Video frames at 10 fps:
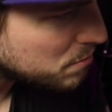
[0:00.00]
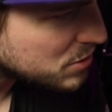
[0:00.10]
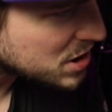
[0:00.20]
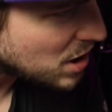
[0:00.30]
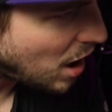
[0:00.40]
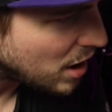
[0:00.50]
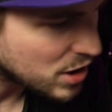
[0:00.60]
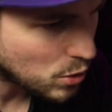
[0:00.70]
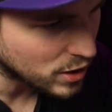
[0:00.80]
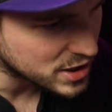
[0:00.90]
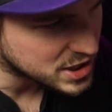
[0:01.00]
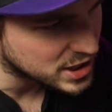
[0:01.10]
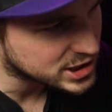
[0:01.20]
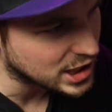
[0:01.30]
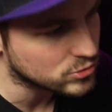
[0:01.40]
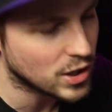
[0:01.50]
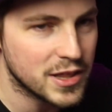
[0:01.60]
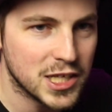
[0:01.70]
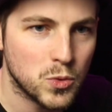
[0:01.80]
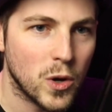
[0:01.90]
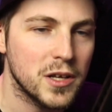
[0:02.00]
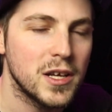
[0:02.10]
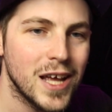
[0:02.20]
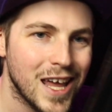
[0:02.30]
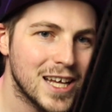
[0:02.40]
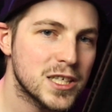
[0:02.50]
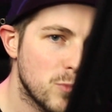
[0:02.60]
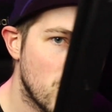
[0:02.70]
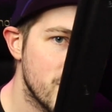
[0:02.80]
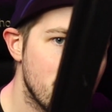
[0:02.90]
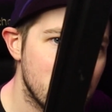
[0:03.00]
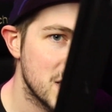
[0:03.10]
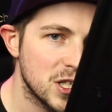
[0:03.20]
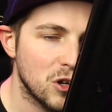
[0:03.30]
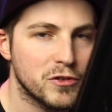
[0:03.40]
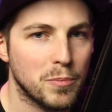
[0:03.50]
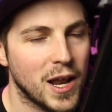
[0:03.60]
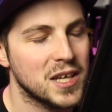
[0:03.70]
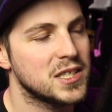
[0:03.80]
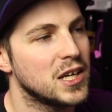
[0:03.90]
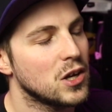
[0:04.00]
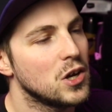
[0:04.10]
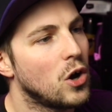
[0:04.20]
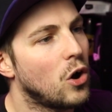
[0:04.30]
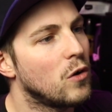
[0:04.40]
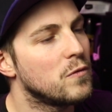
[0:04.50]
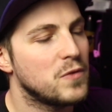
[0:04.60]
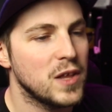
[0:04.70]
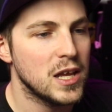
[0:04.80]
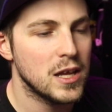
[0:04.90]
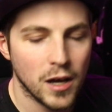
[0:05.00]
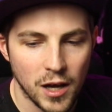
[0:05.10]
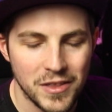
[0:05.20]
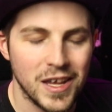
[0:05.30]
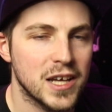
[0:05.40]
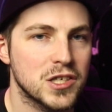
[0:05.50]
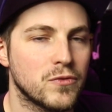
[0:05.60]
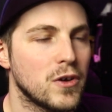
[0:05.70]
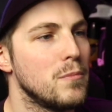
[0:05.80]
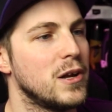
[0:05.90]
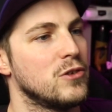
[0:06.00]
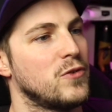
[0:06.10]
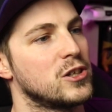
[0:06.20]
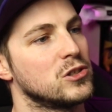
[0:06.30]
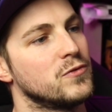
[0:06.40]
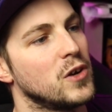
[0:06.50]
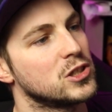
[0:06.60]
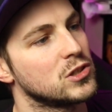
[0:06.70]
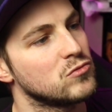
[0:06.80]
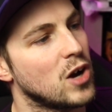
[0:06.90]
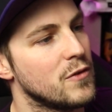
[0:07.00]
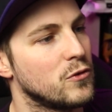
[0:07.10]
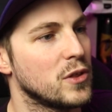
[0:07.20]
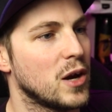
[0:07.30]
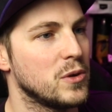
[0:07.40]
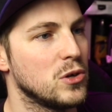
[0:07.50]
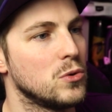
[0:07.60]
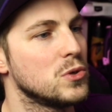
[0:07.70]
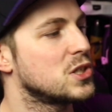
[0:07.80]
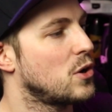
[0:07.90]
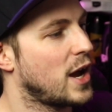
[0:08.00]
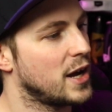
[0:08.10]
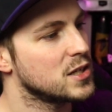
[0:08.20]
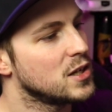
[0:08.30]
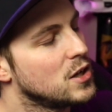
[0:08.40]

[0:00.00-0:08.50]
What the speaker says: just a higher quality in general. Like, this one is more reminiscent of the plastic of the Airsoft gun manufacturer version rifle that we also had,